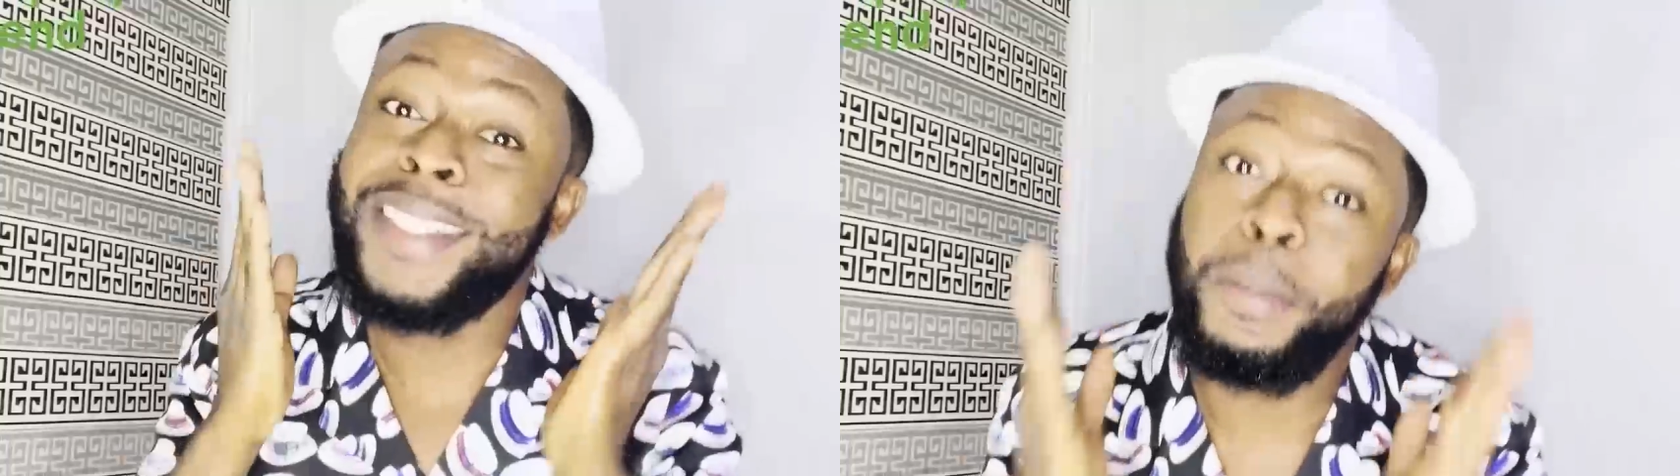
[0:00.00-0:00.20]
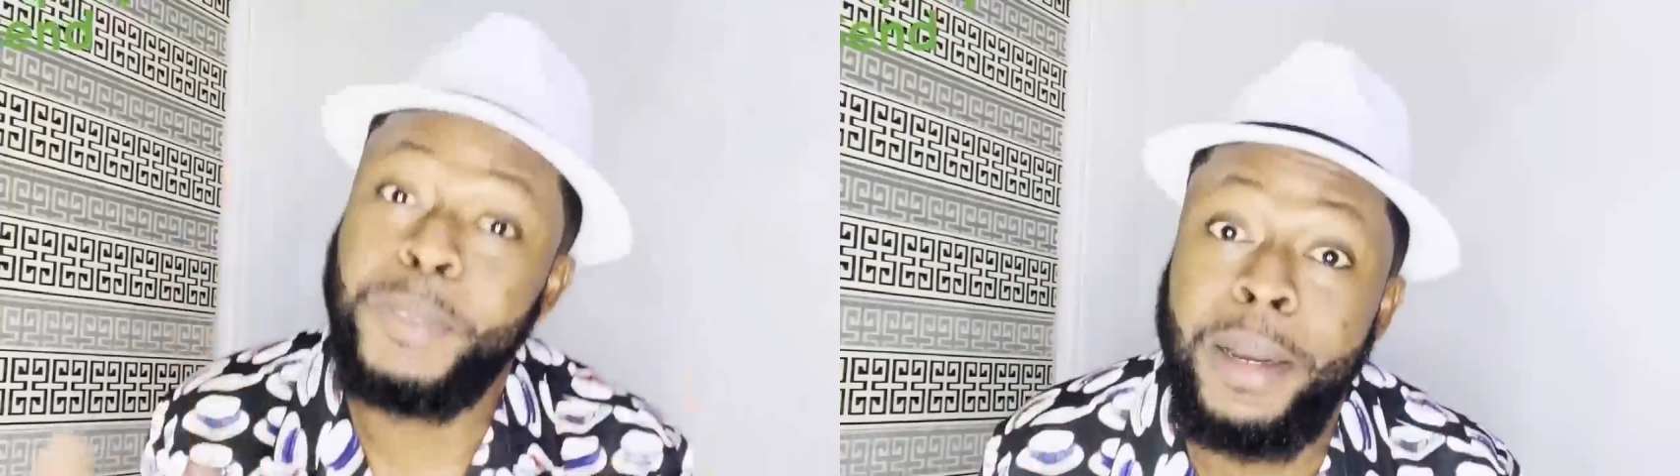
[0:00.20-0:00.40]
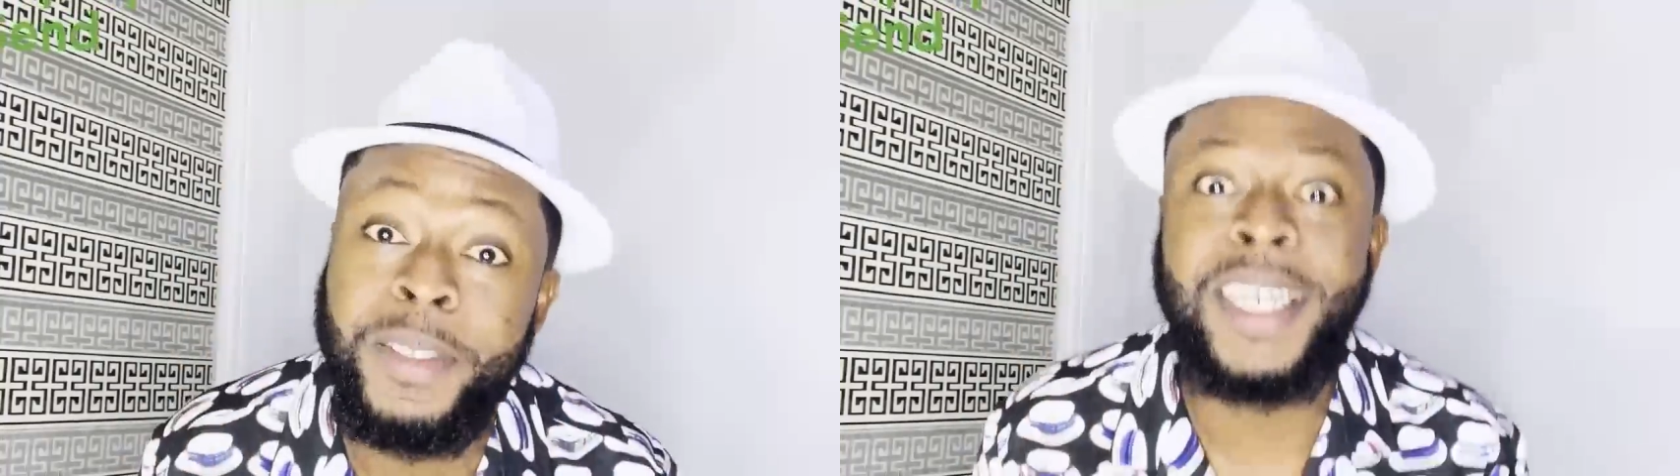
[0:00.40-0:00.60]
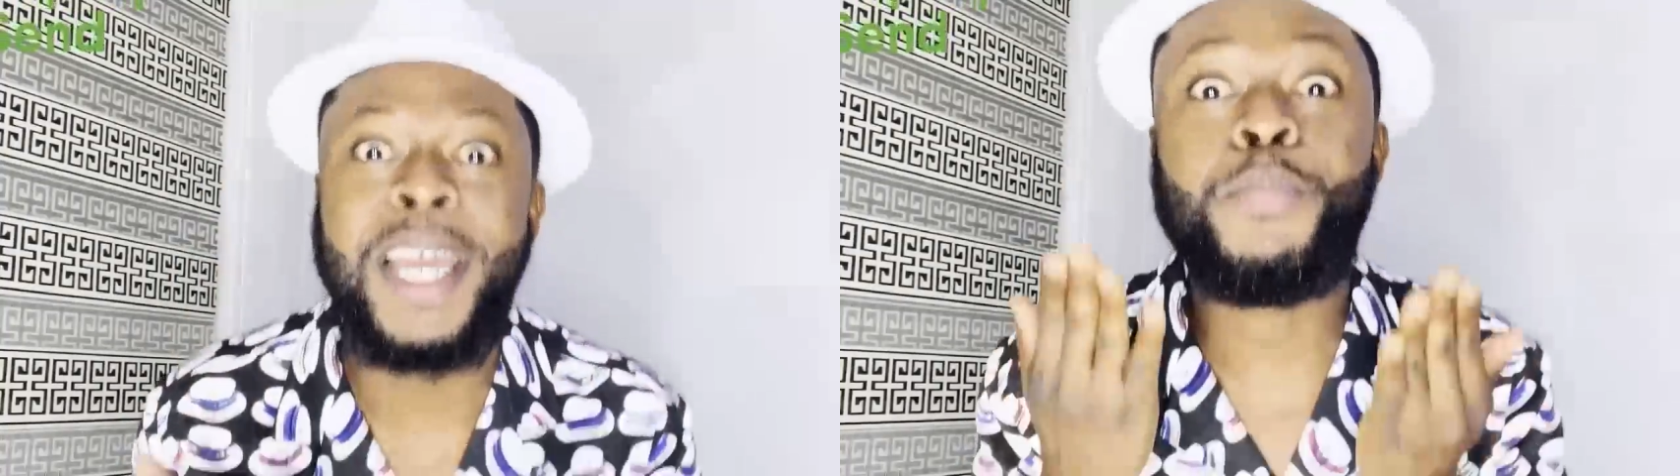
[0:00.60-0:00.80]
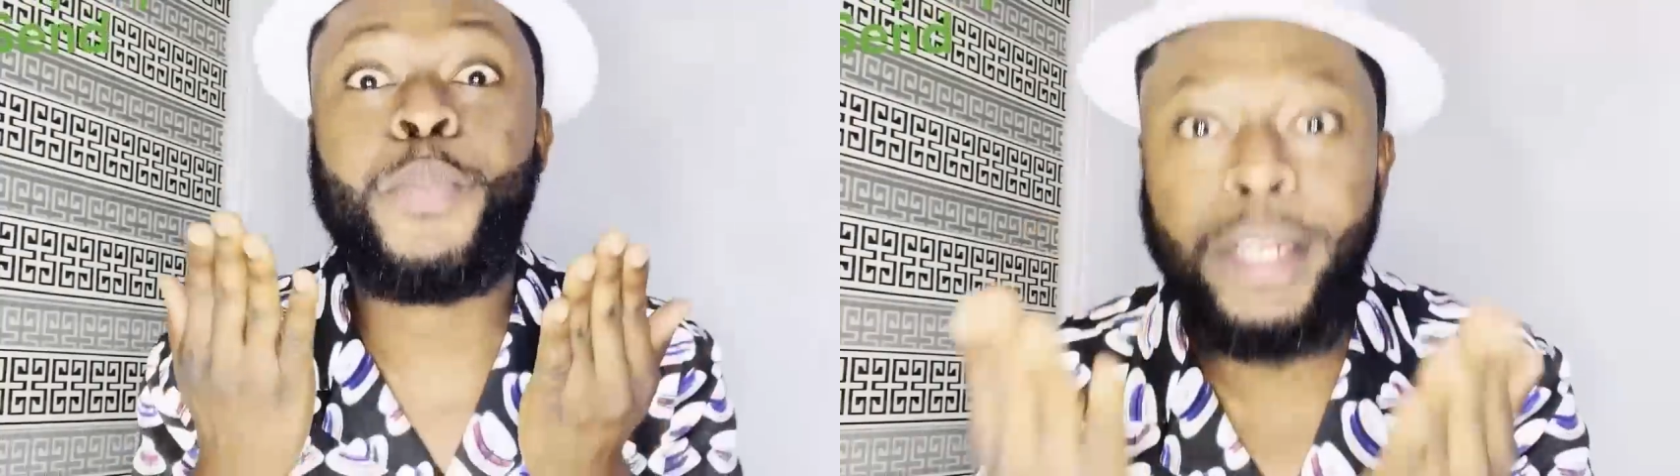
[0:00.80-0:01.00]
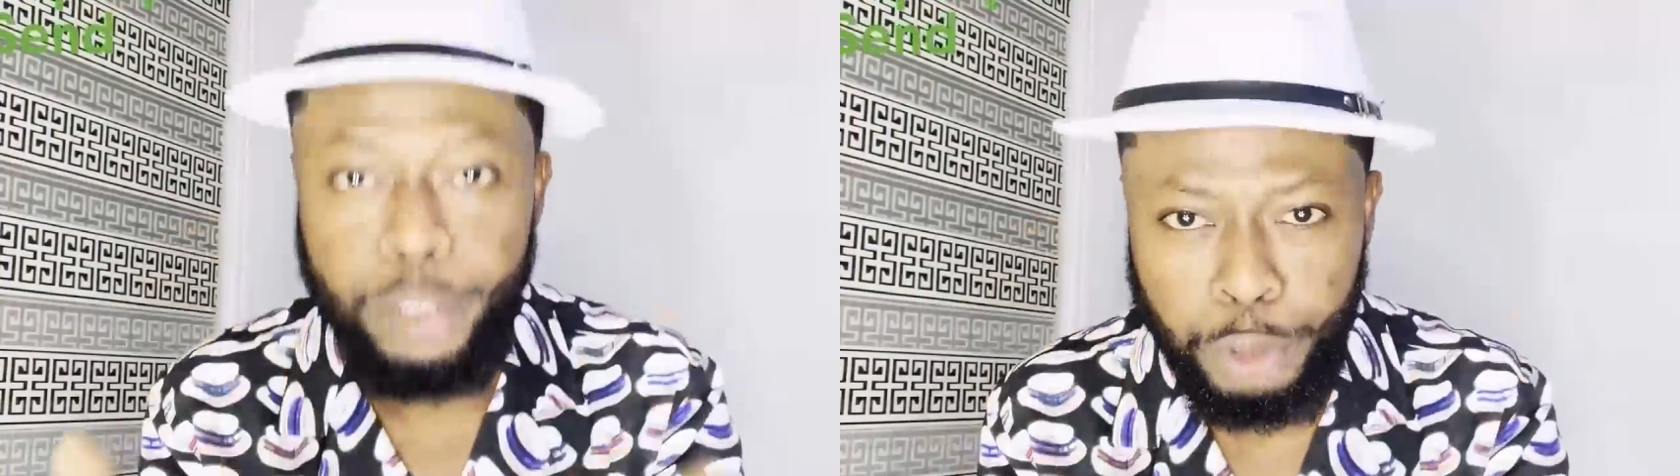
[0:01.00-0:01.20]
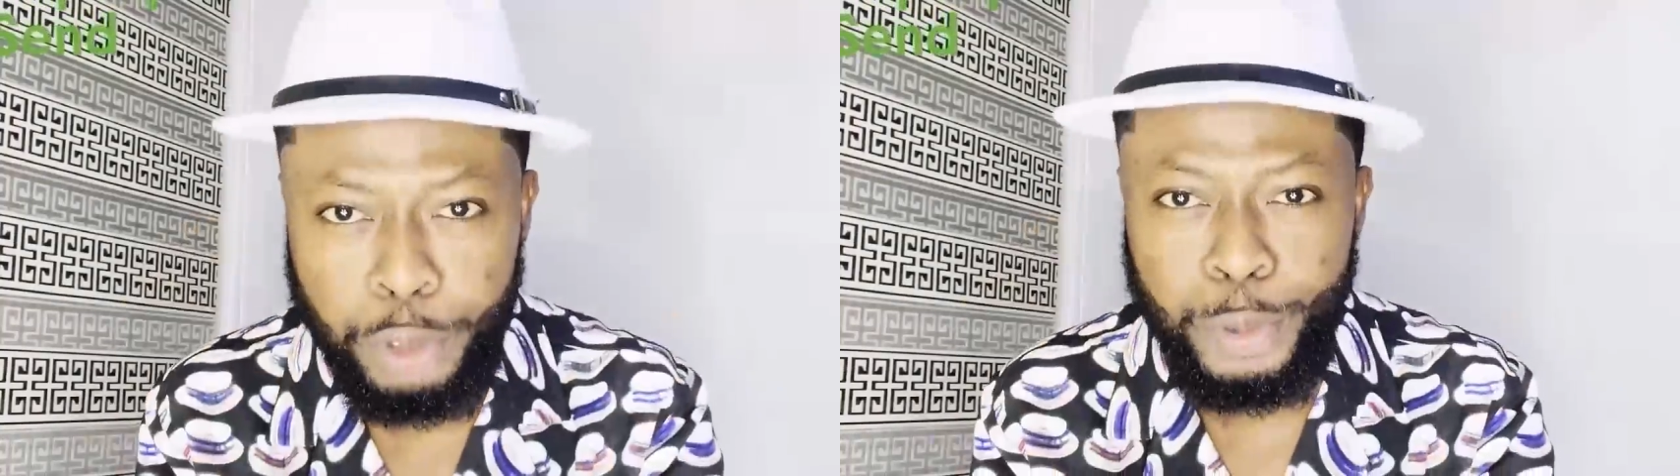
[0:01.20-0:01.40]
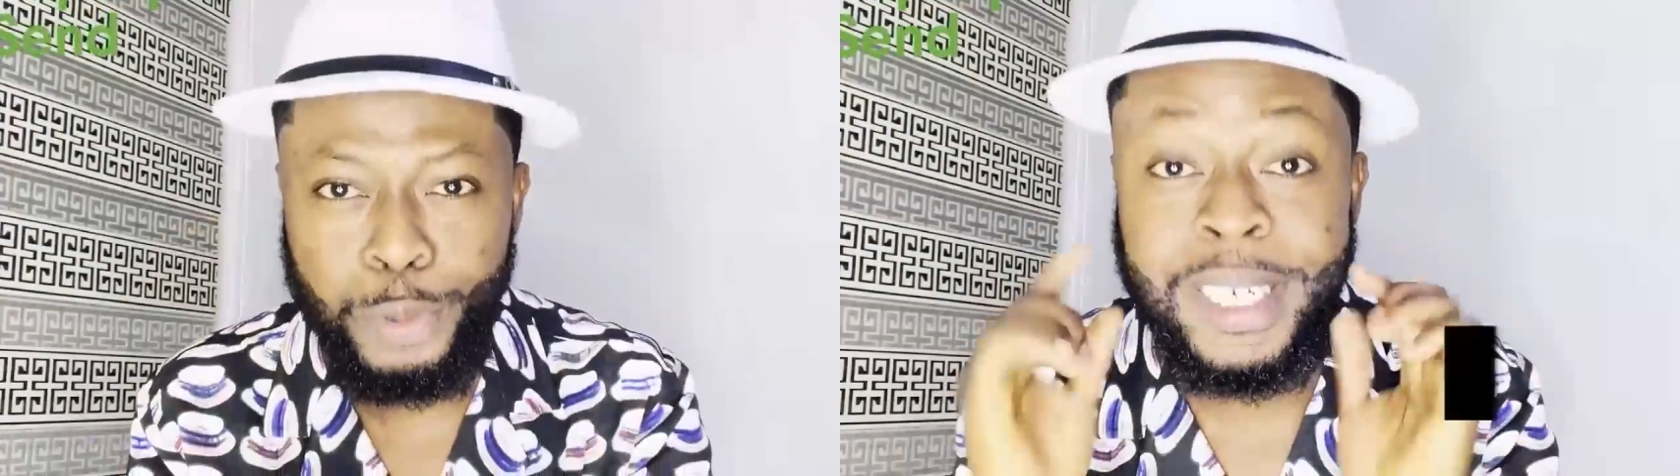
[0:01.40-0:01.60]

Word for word: TapTapSend brings to you